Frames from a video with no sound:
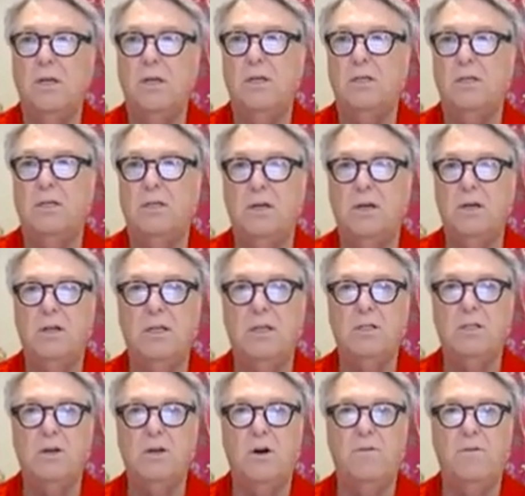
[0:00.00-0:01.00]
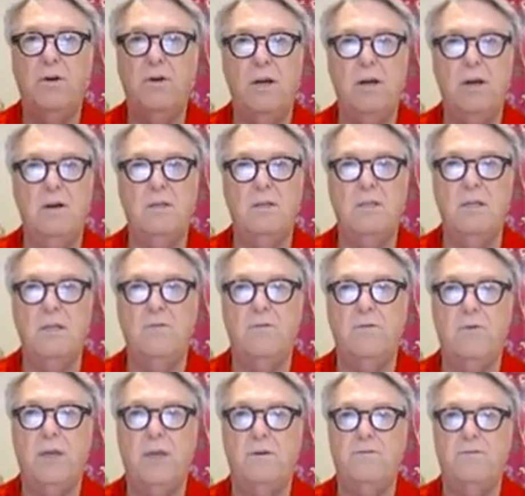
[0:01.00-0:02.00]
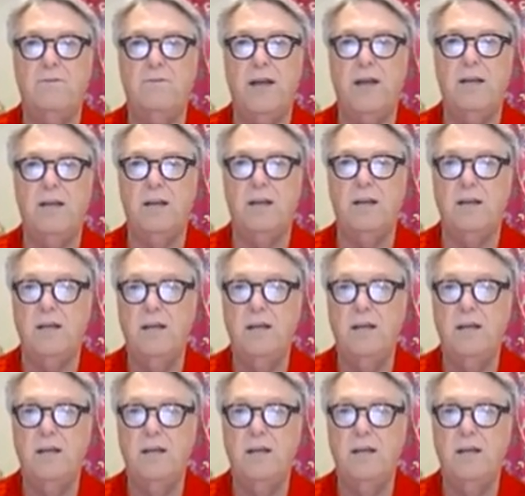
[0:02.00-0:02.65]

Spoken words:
So let's go over here and see if we can find it.